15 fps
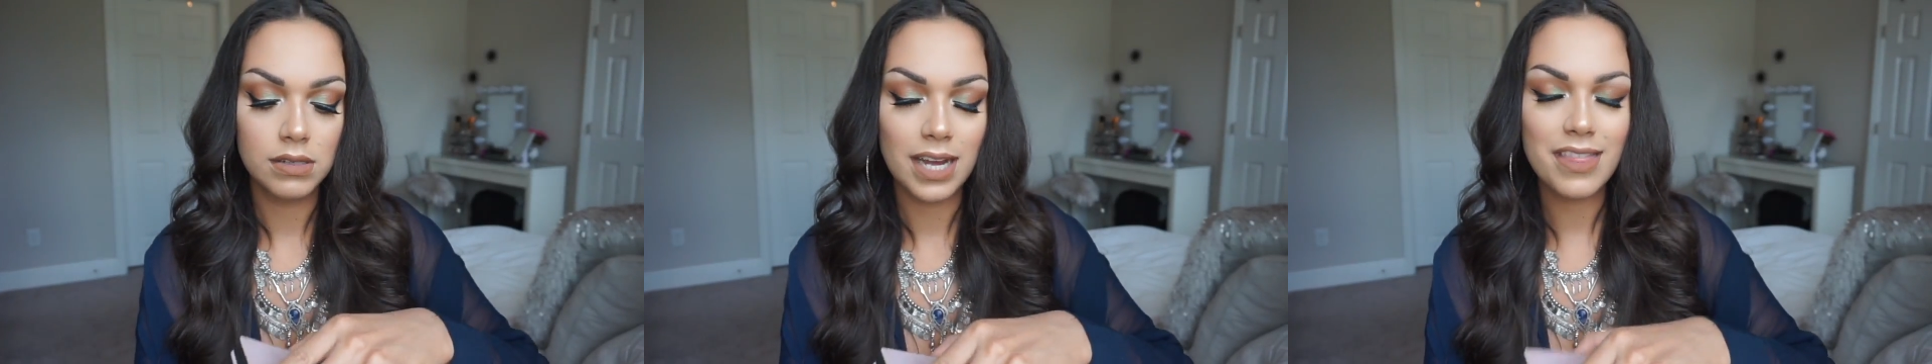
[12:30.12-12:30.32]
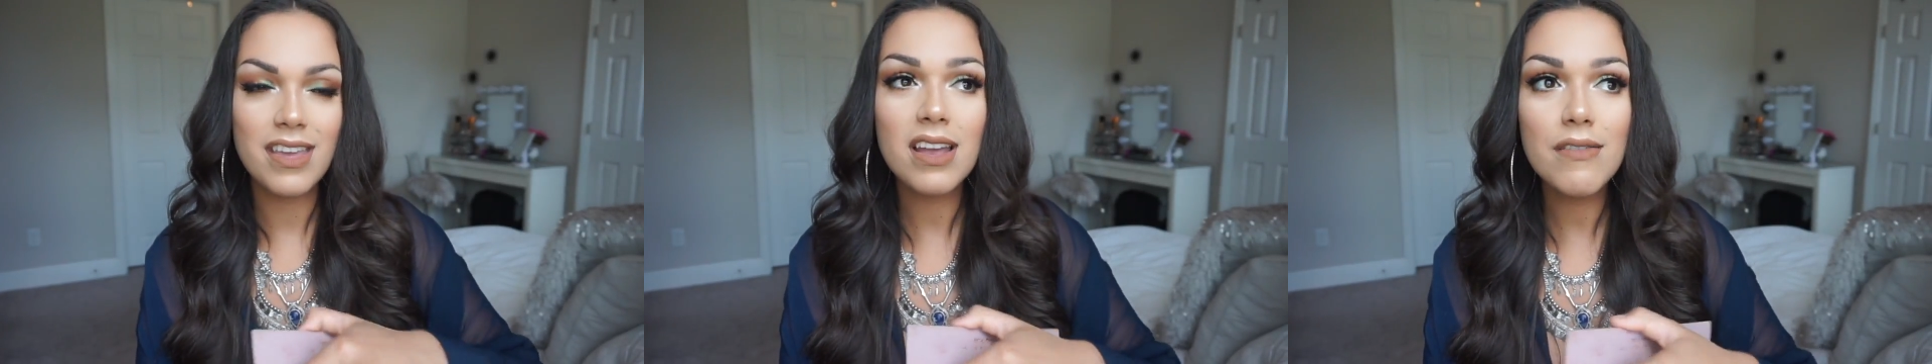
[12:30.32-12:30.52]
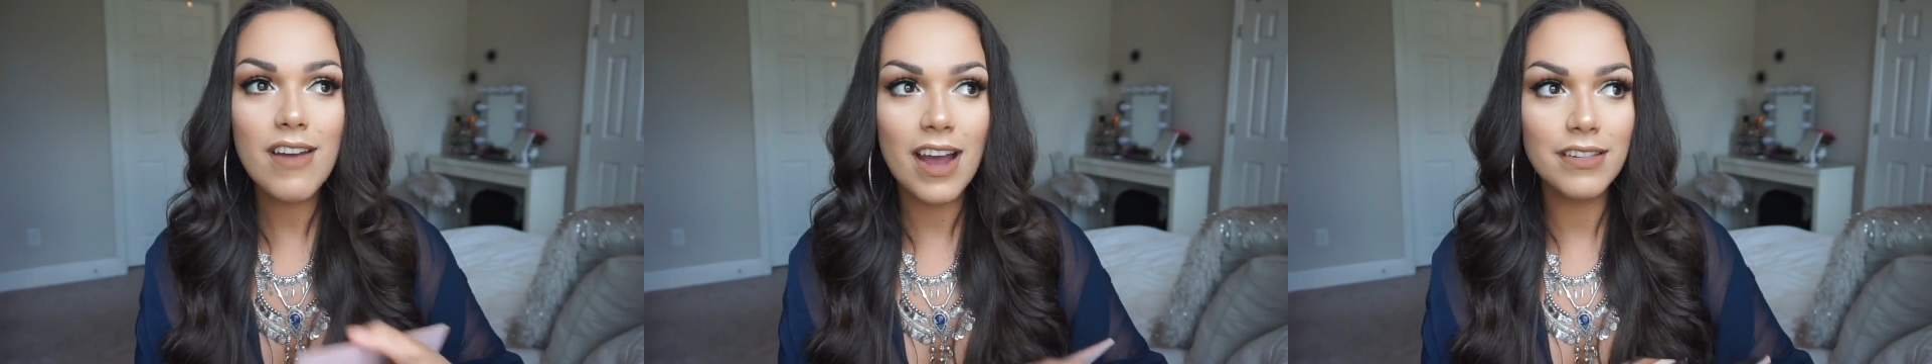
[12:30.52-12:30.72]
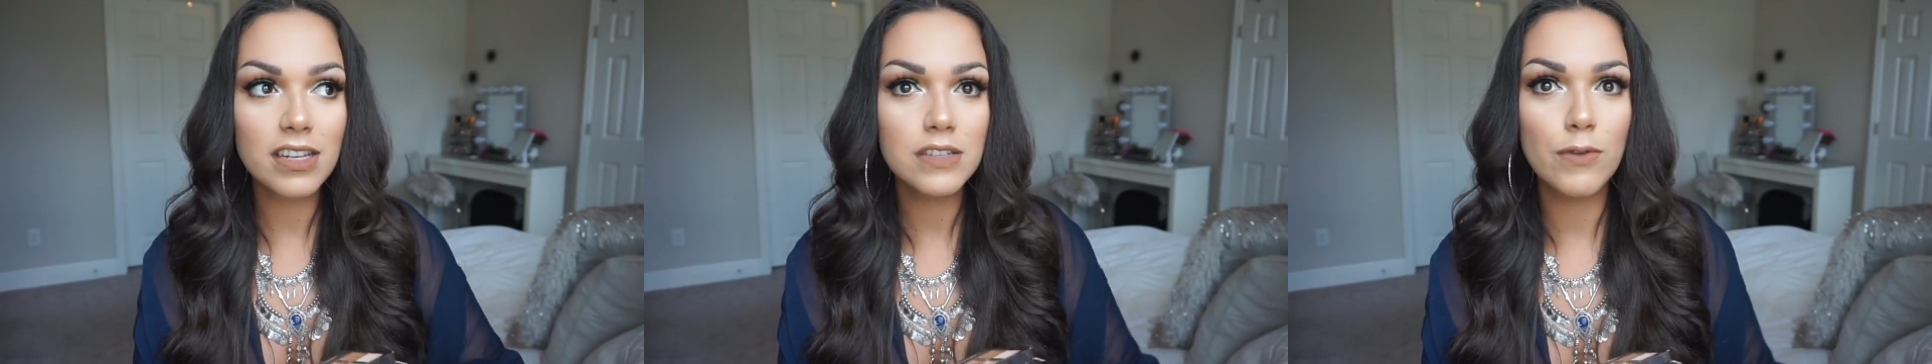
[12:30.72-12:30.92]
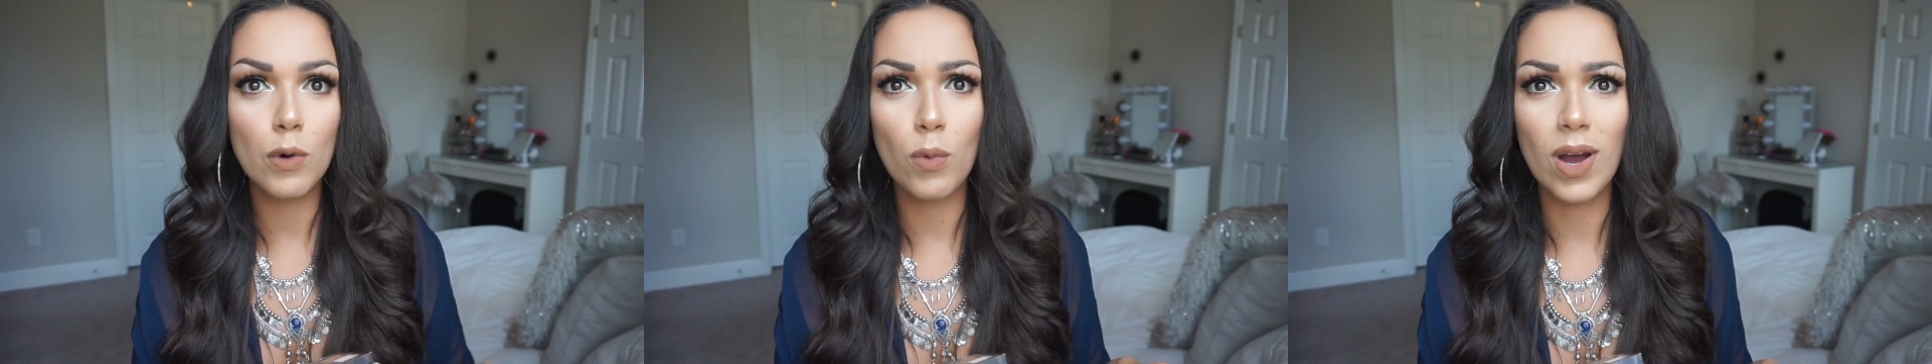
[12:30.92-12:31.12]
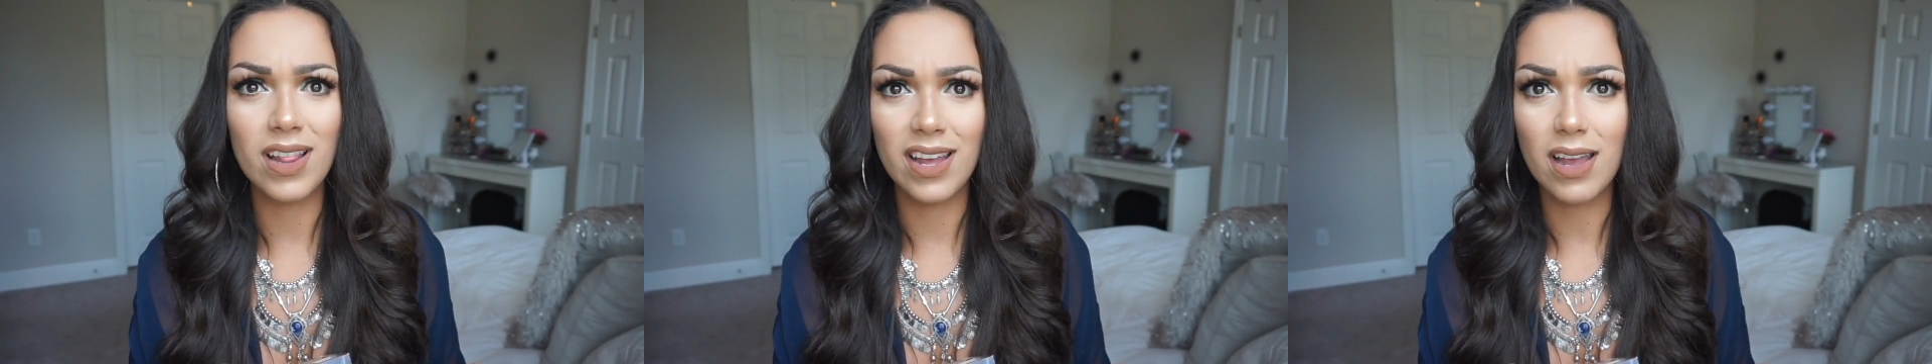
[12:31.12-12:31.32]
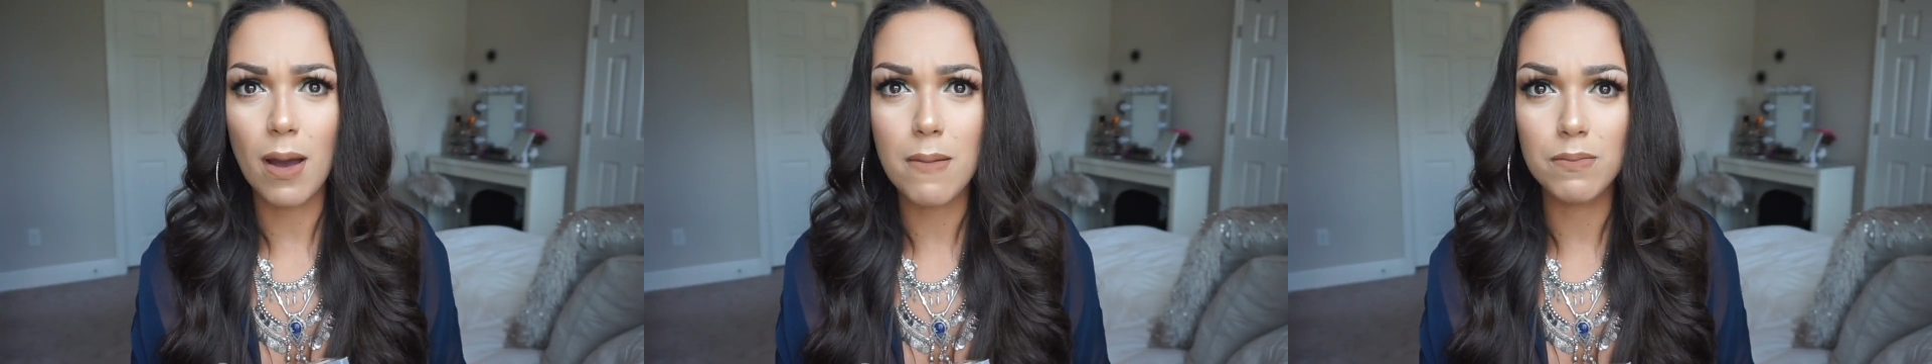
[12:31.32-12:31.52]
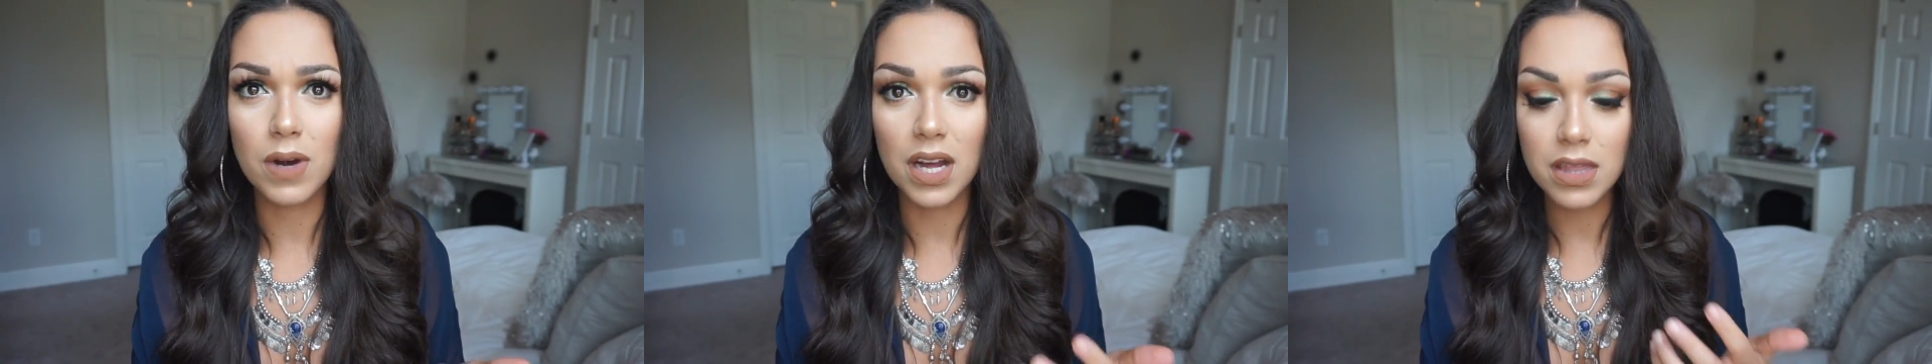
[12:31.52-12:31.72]
I think I've had this for what, like
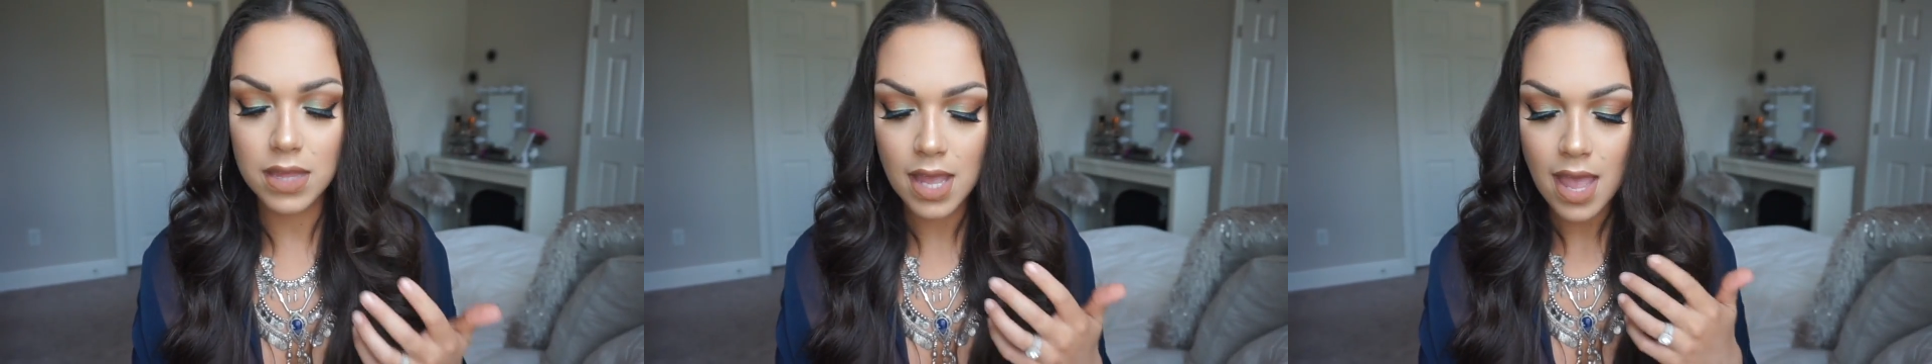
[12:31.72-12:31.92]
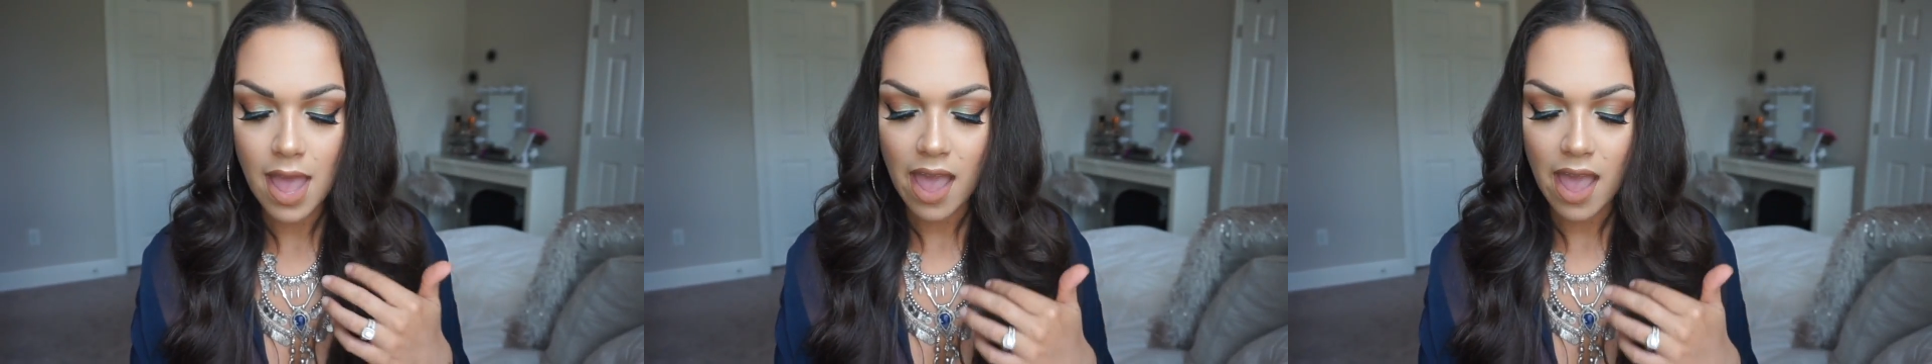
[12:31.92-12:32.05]
a month?